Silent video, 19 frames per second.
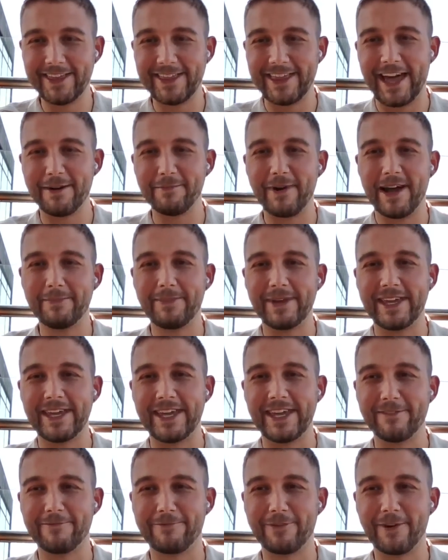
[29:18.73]
that might be
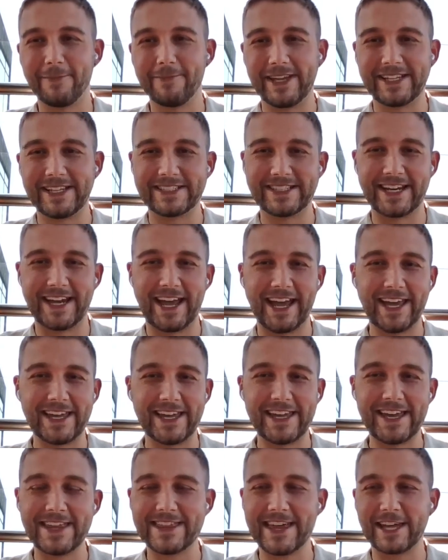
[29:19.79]
it from me
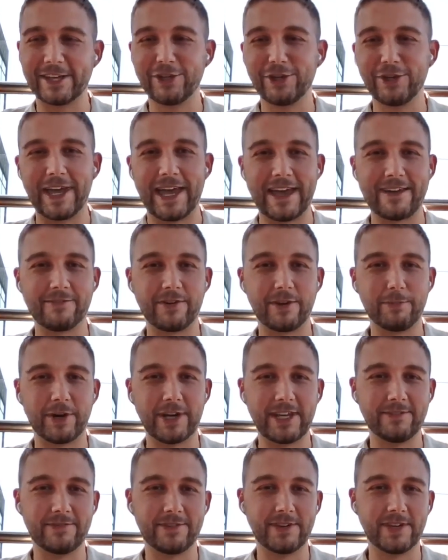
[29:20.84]
today. Thank you
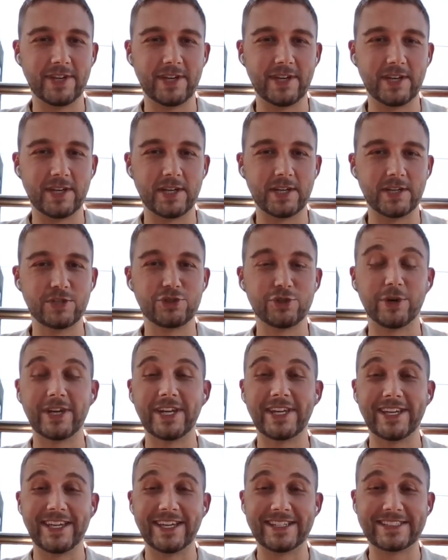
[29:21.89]
everybody for
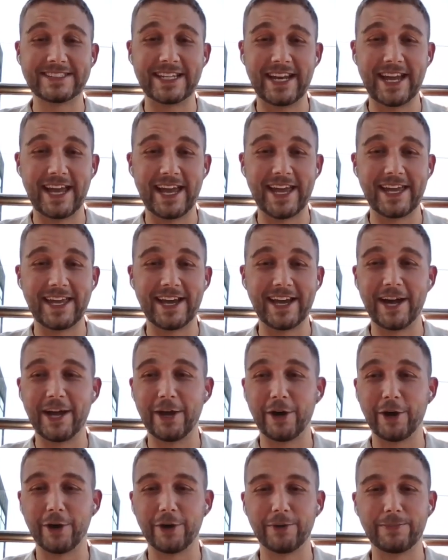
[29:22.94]
joining in today. I
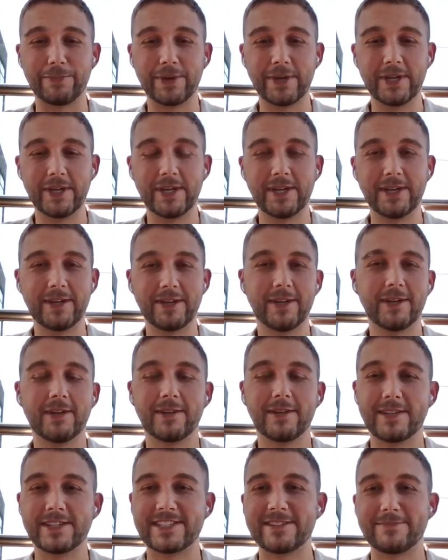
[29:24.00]
hope
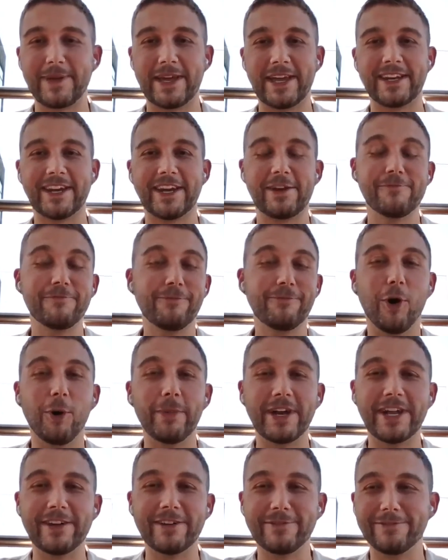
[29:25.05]
this has been an
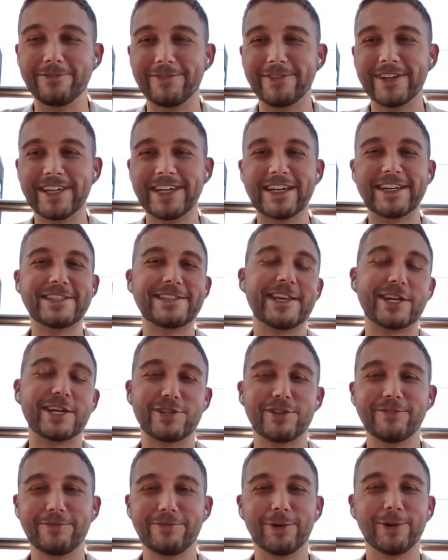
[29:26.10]
informative
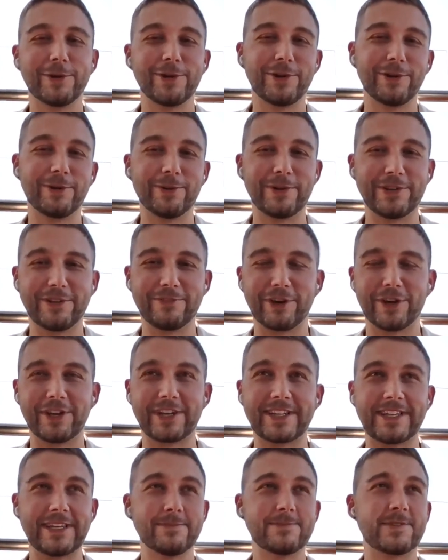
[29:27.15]
session for you and you've gotten
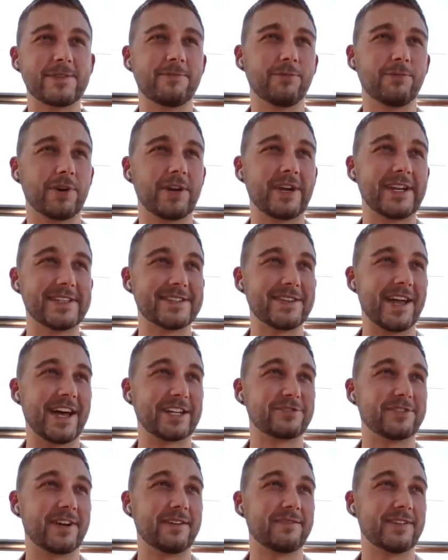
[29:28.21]
a glimpse of what it is like
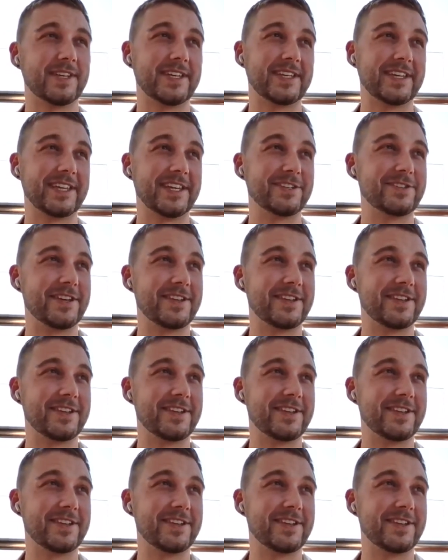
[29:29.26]
traveling in